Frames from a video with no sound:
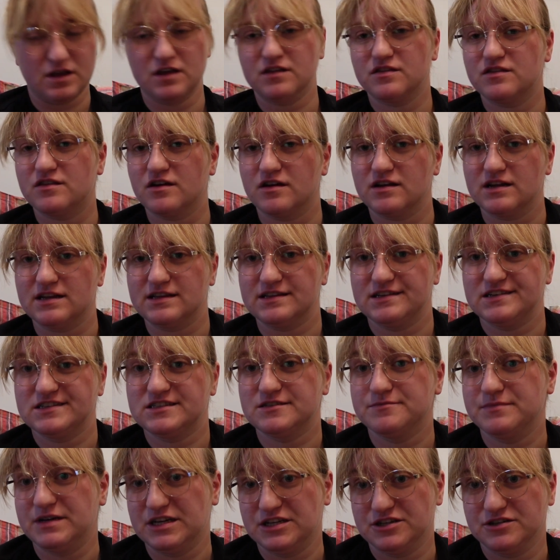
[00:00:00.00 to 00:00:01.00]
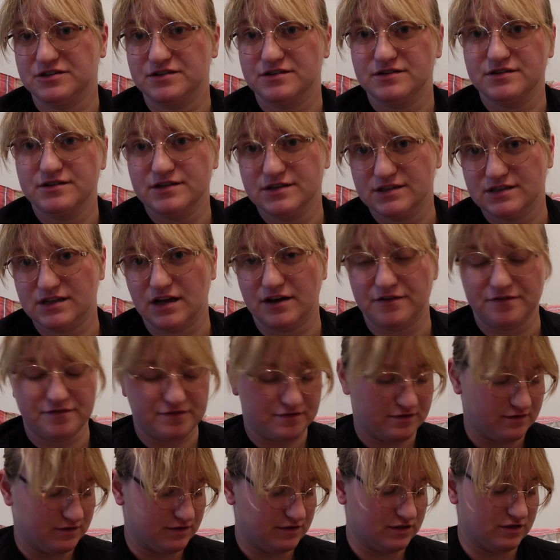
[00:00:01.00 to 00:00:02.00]
done at least the major stuff.
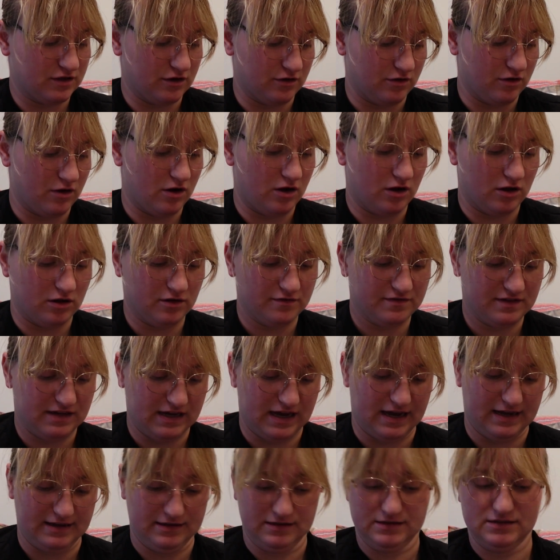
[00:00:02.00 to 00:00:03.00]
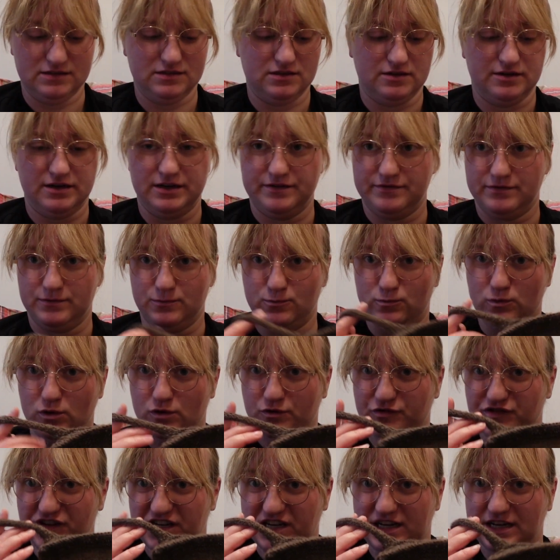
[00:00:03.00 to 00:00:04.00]
So all of the ends are even woven